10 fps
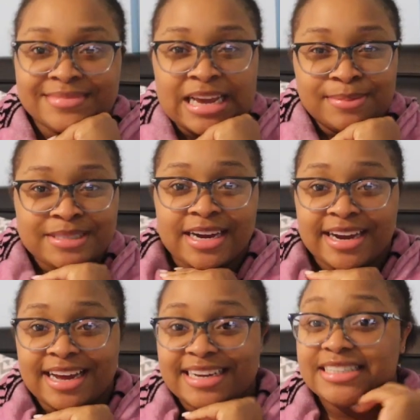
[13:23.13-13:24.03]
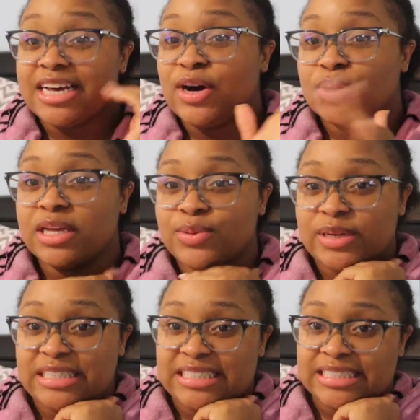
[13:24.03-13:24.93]
I'm sorry, y'all. It's a whole nother
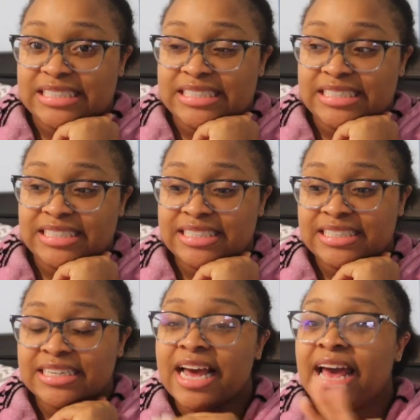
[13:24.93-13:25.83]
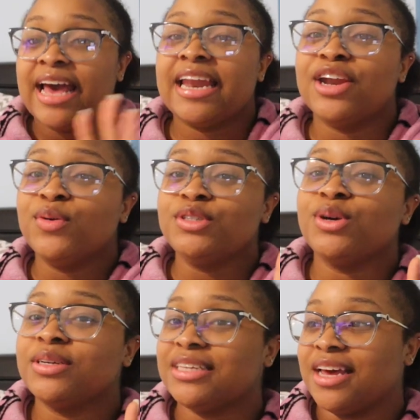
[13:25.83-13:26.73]
week. And I know what you're
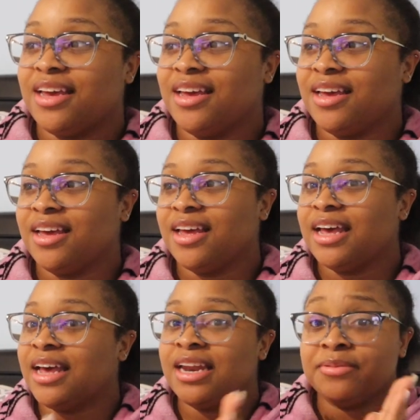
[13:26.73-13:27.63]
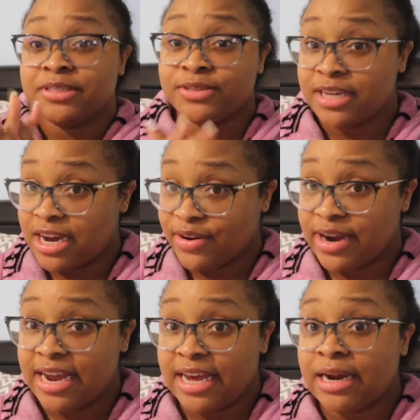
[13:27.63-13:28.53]
going to say. And I'm so sorry.
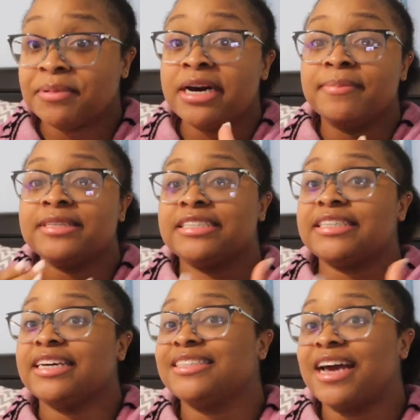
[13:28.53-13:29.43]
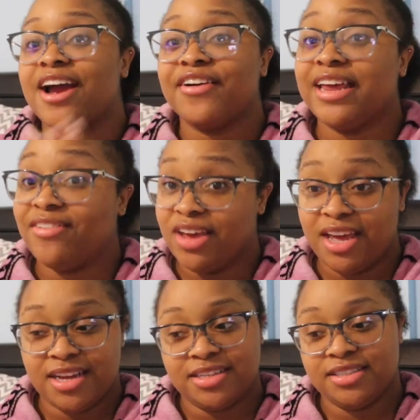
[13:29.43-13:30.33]
And I'm coming to say sorry in
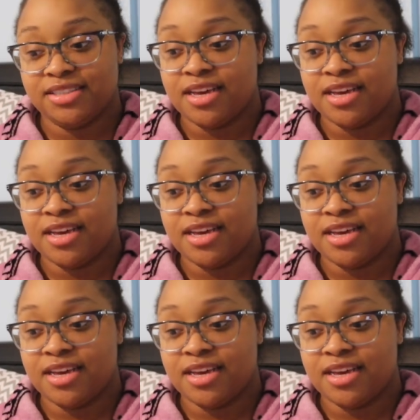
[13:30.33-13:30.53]
advance.